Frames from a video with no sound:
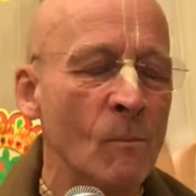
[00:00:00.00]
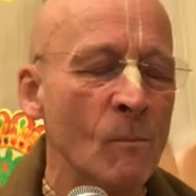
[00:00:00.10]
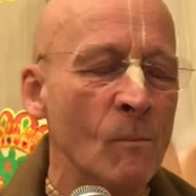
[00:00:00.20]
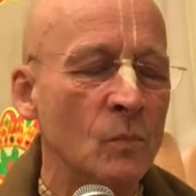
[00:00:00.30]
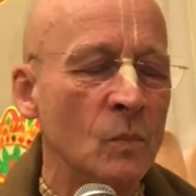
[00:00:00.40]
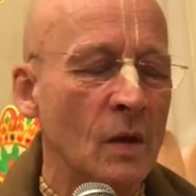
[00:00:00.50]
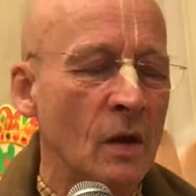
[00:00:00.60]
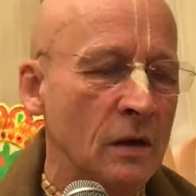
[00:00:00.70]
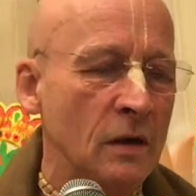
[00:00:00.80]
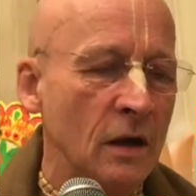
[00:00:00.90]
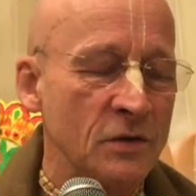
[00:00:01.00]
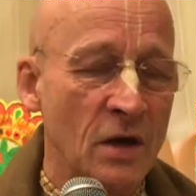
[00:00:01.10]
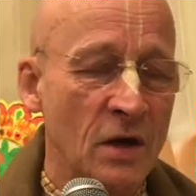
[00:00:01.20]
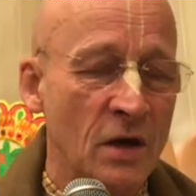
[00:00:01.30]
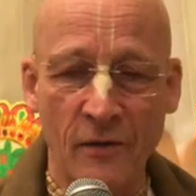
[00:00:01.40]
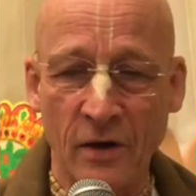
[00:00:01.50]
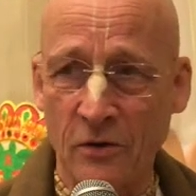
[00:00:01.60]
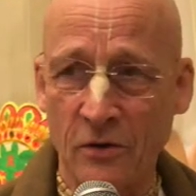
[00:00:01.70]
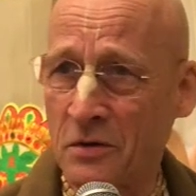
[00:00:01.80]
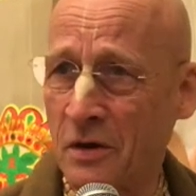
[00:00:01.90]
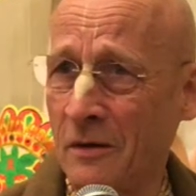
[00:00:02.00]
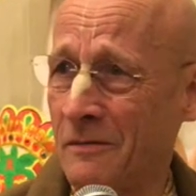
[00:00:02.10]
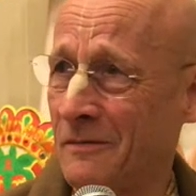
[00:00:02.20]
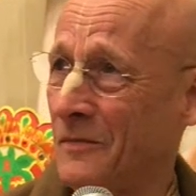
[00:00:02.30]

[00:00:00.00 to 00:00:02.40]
chanted Hare Krishna. That was